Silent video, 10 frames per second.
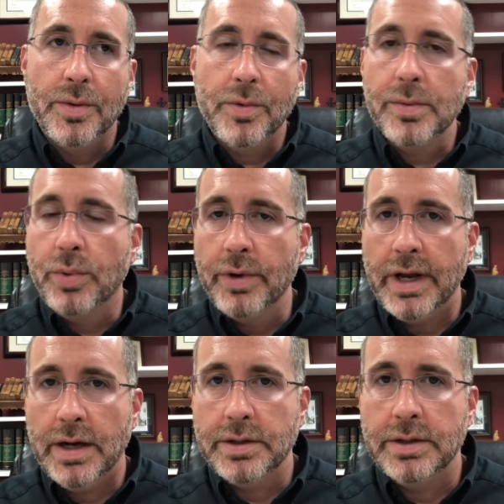want to point
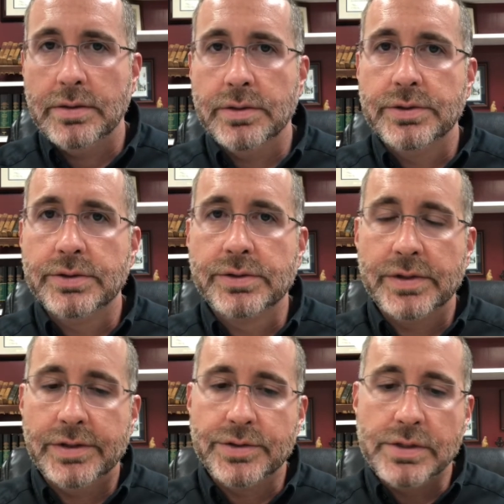out here is
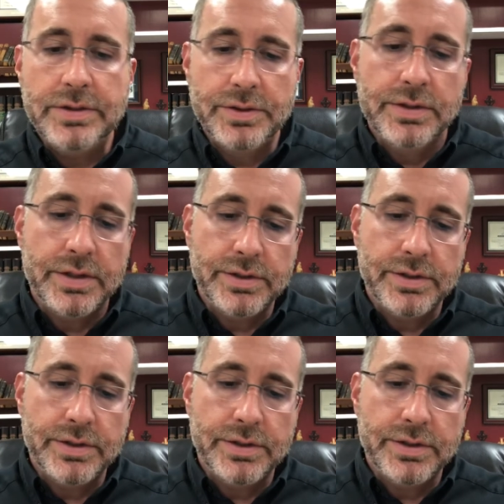as Jesus is